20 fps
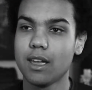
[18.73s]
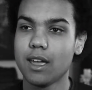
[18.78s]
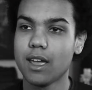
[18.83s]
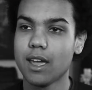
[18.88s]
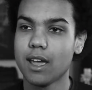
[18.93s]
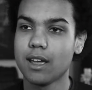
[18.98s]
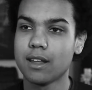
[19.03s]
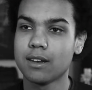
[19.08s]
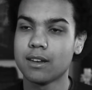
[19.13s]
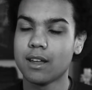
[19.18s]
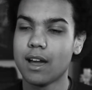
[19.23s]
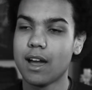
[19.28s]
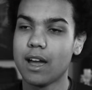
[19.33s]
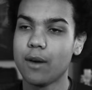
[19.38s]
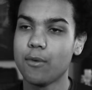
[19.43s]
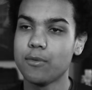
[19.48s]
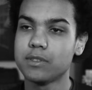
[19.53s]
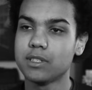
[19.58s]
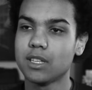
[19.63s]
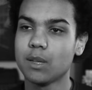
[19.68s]
and I
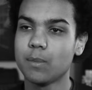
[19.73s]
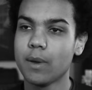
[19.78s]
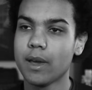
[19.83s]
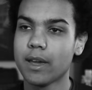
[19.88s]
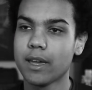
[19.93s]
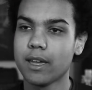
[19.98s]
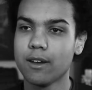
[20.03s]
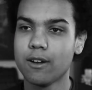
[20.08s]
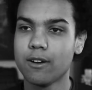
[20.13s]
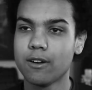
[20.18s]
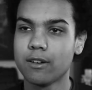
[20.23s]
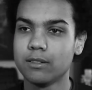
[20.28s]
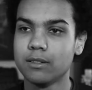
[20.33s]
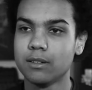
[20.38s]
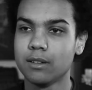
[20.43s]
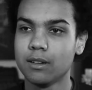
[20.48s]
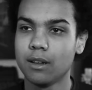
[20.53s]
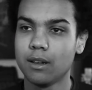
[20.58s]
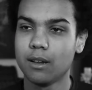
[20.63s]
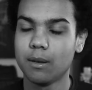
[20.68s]
was in the backyard
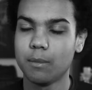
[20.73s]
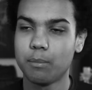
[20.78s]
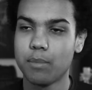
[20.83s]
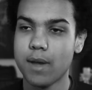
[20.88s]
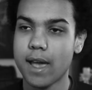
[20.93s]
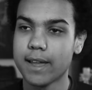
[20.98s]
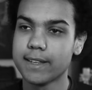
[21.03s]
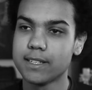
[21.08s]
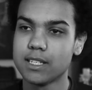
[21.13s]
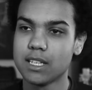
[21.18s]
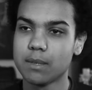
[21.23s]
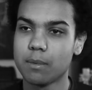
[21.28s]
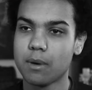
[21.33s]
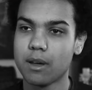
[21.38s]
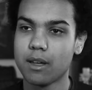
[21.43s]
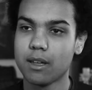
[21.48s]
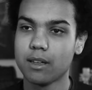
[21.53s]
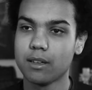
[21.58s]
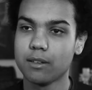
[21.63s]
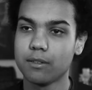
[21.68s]
practicing
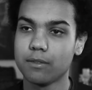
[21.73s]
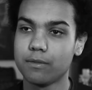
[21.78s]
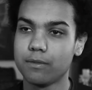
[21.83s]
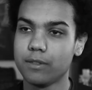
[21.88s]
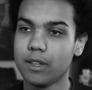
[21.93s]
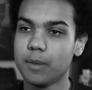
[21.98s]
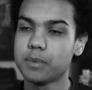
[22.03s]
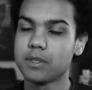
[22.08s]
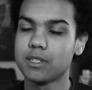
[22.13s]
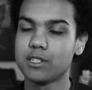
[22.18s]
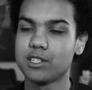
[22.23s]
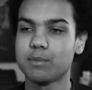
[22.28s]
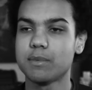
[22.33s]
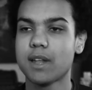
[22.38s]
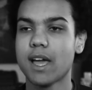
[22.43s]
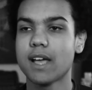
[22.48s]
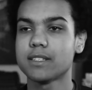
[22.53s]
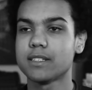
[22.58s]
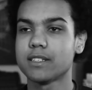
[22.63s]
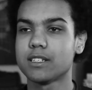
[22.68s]
my flips and
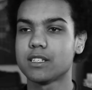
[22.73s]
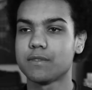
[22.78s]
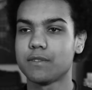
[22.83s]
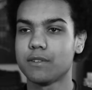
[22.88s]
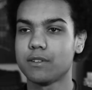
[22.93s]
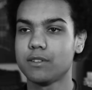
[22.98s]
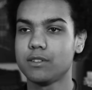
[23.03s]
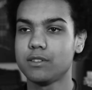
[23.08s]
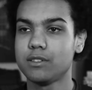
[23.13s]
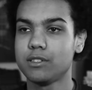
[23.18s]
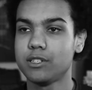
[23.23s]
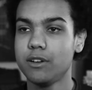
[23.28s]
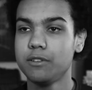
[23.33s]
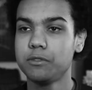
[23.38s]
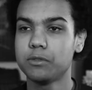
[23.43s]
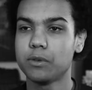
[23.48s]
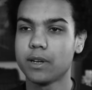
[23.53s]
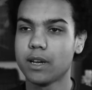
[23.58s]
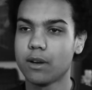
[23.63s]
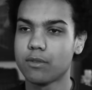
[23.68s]
gymnastics for cheer
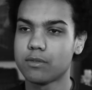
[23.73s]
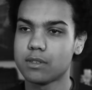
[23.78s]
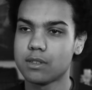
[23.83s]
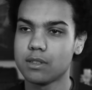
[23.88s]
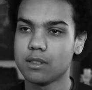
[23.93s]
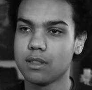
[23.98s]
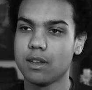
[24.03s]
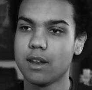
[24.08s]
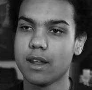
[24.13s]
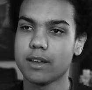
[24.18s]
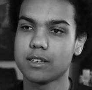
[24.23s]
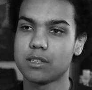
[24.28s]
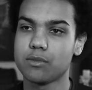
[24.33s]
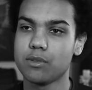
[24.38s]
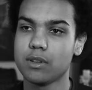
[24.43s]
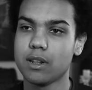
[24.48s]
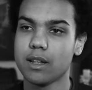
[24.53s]
tryouts the next 3